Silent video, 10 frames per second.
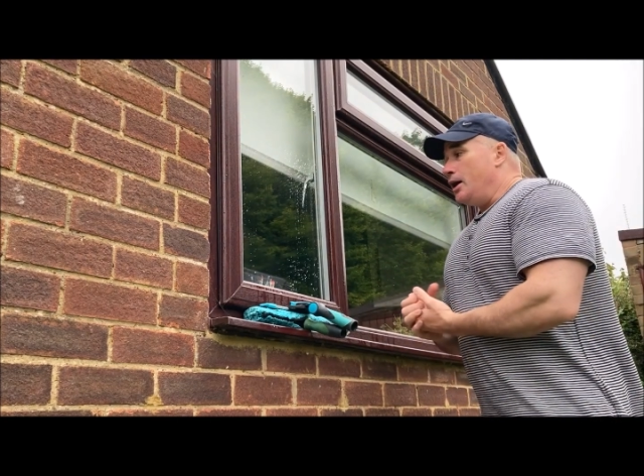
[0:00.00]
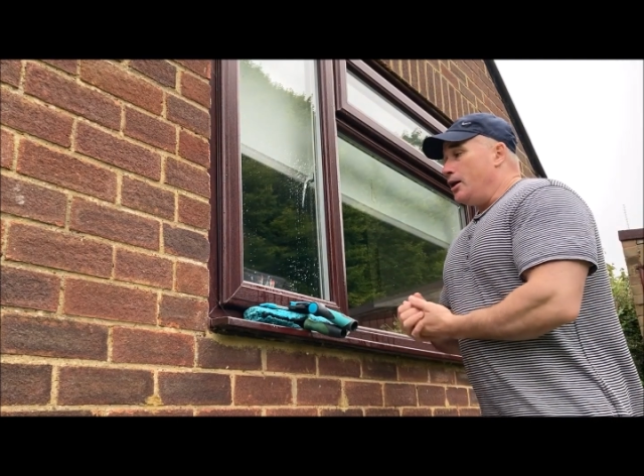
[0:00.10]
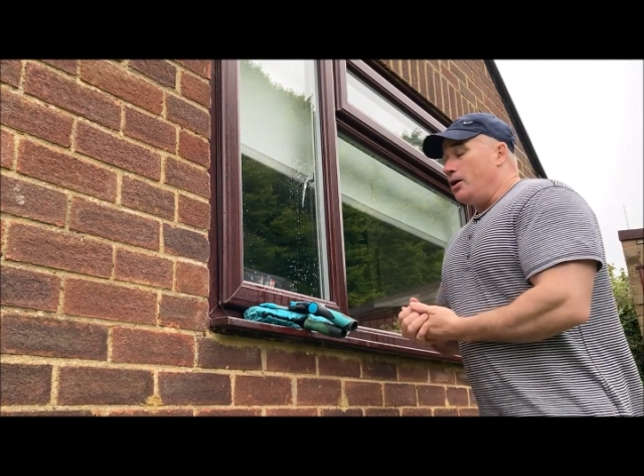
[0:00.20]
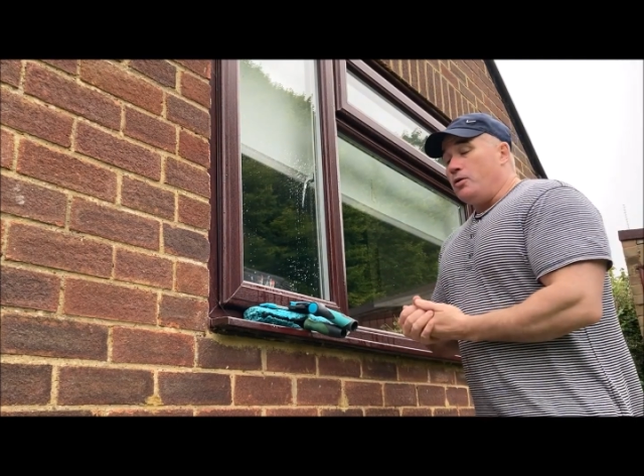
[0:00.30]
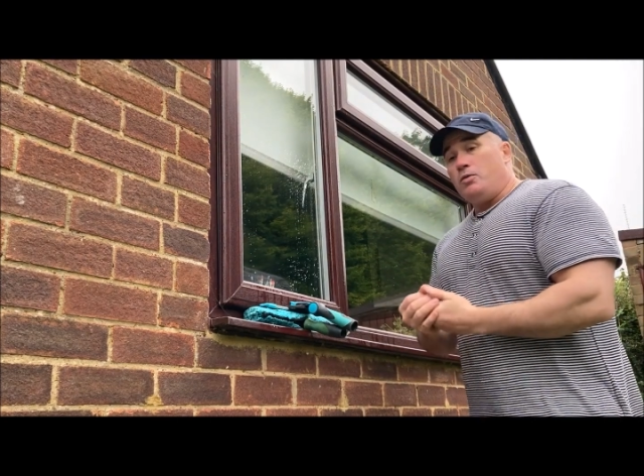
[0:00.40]

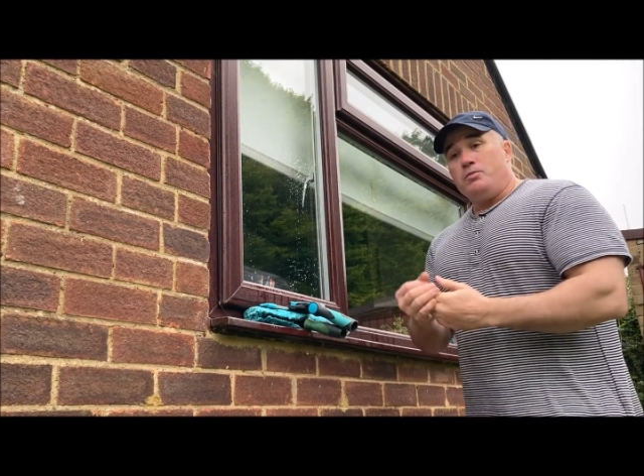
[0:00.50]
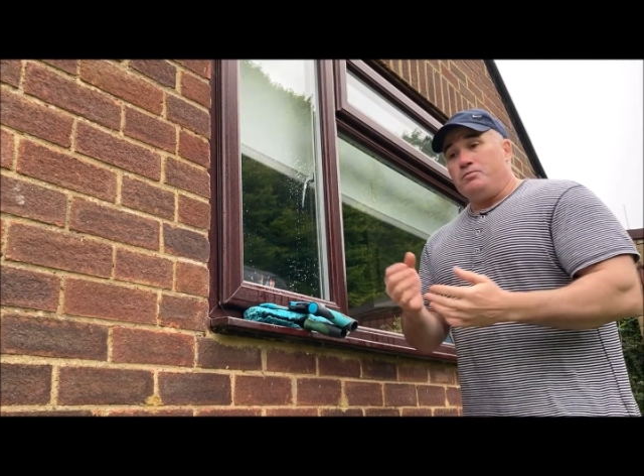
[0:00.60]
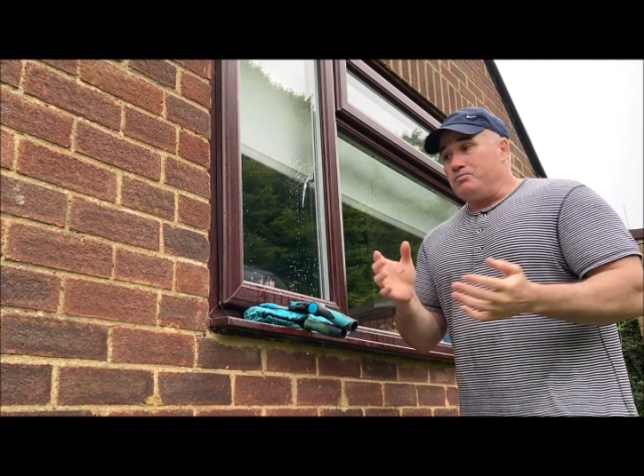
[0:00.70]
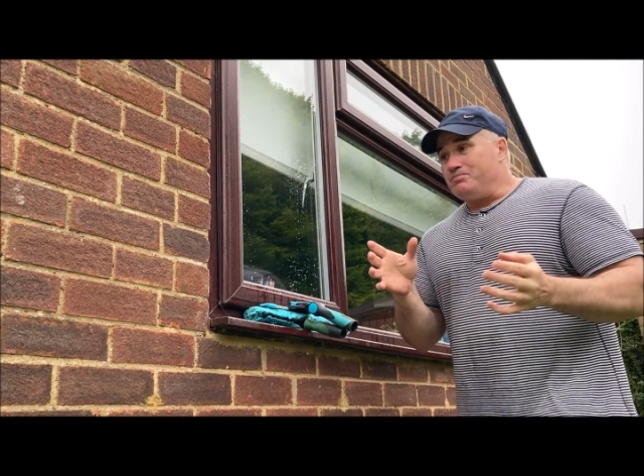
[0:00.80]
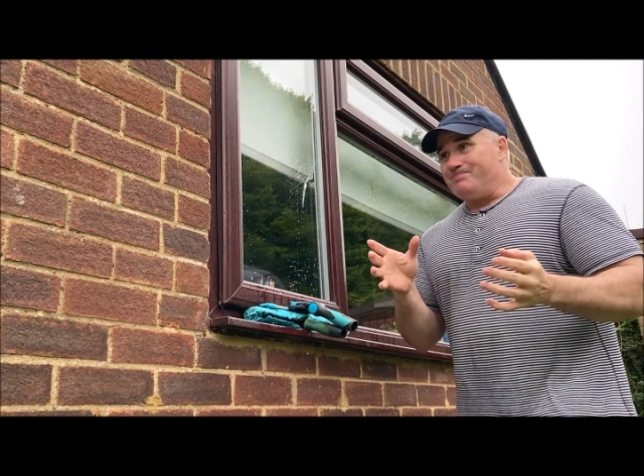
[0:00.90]

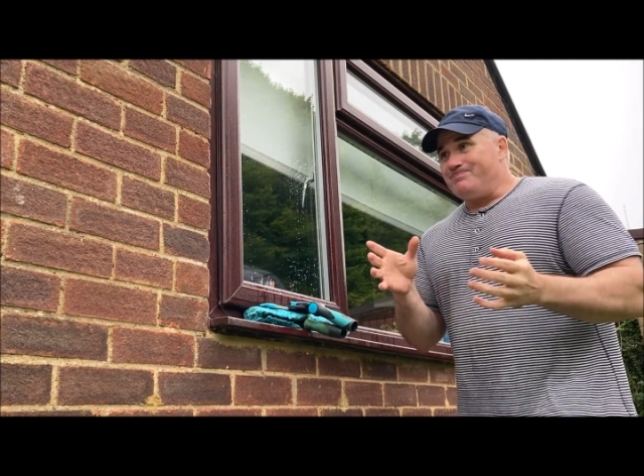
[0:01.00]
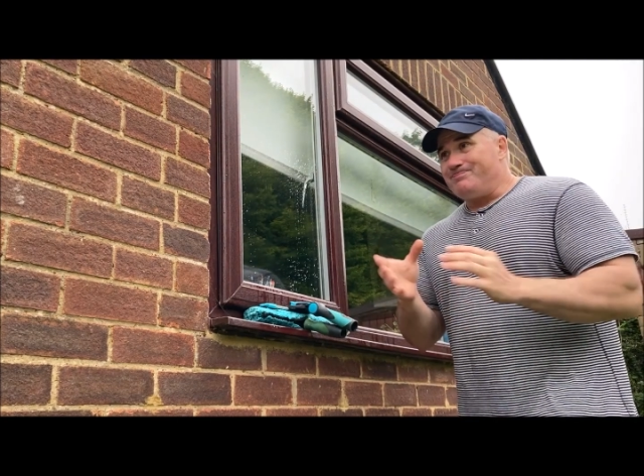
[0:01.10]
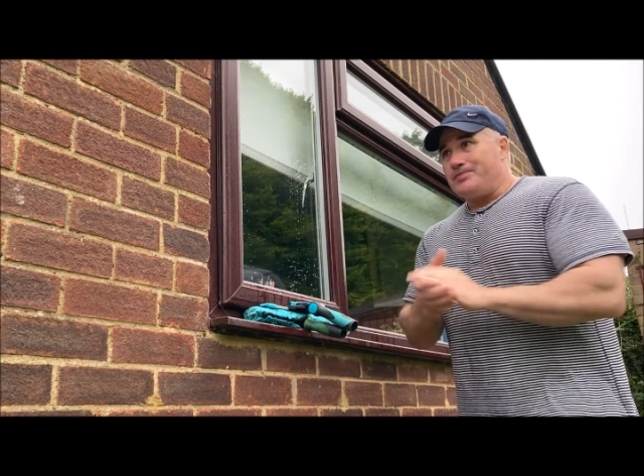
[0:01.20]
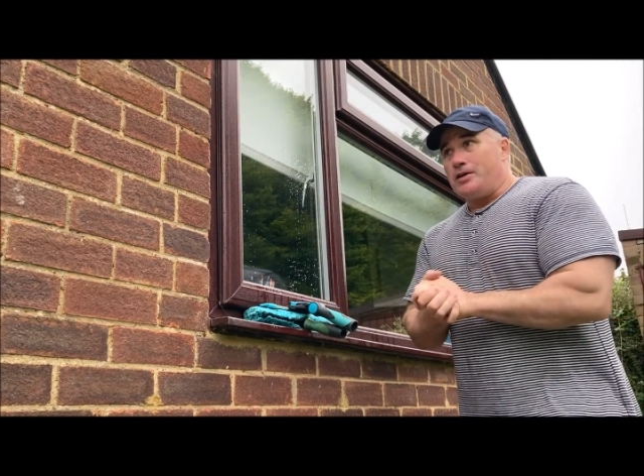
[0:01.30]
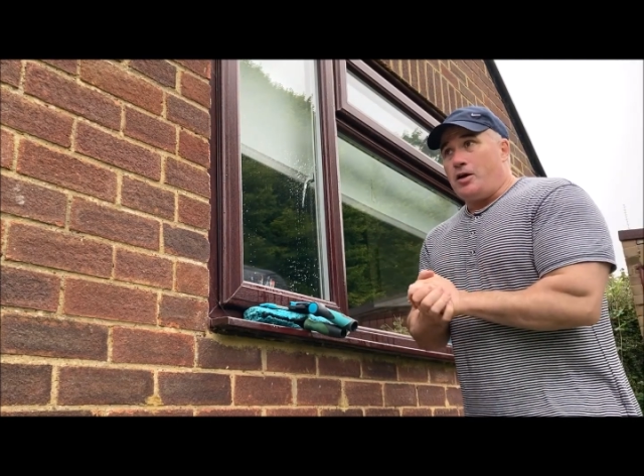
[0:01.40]

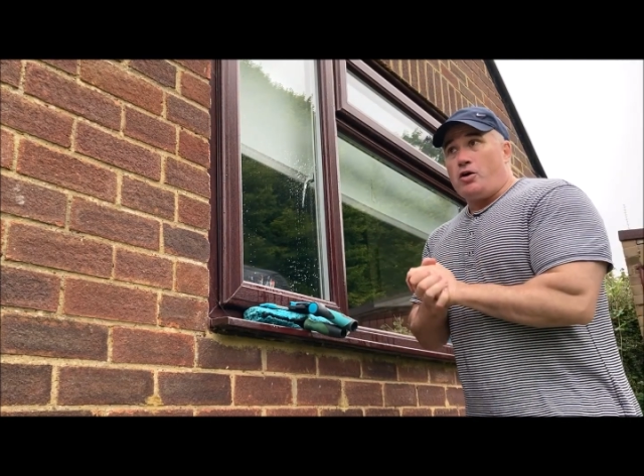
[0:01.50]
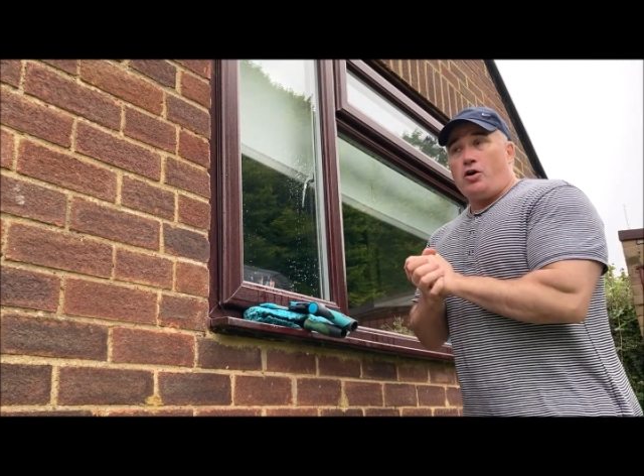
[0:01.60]
You know,